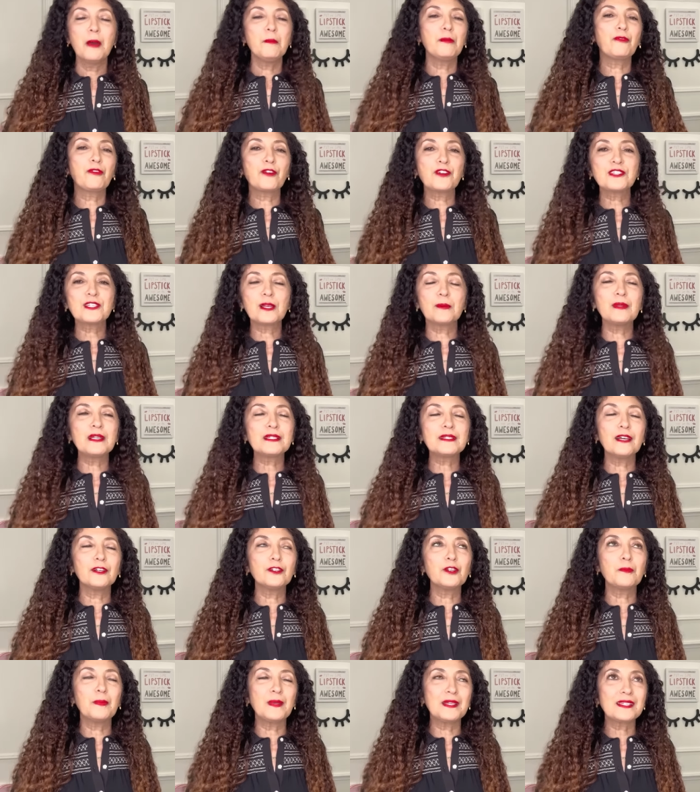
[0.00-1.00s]
But first, I'm gonna
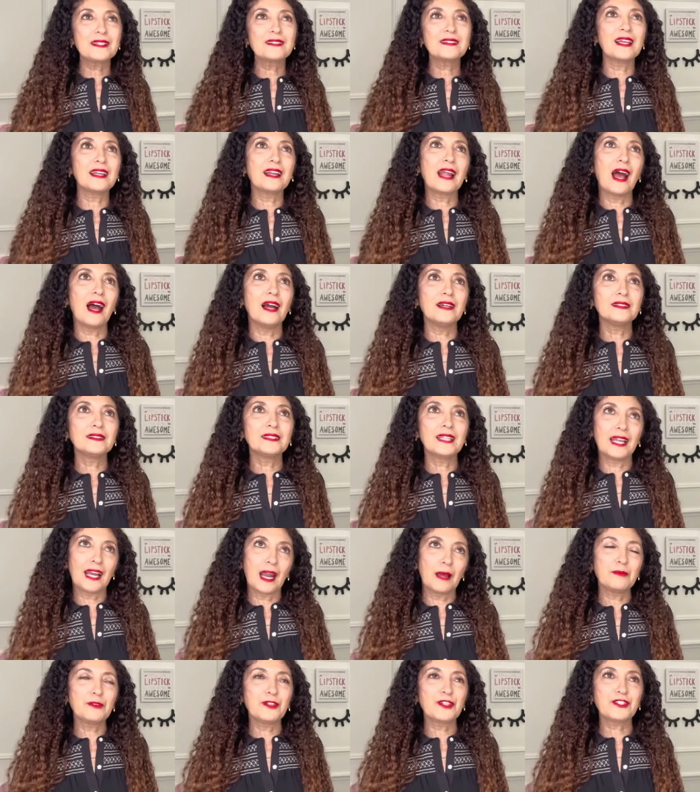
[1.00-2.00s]
tell you pieces that I,
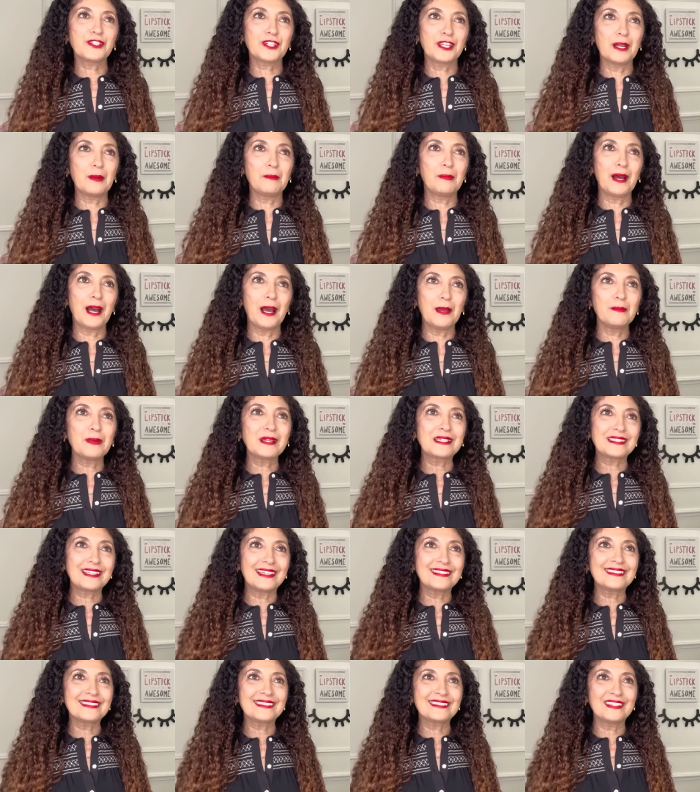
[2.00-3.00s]
that I'm just gonna buy
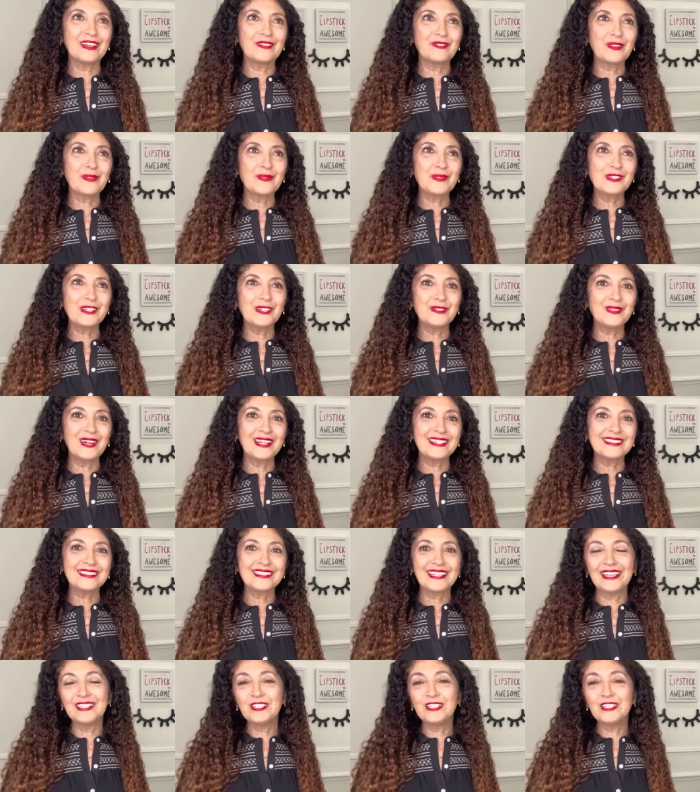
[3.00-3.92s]
because I just love them so much.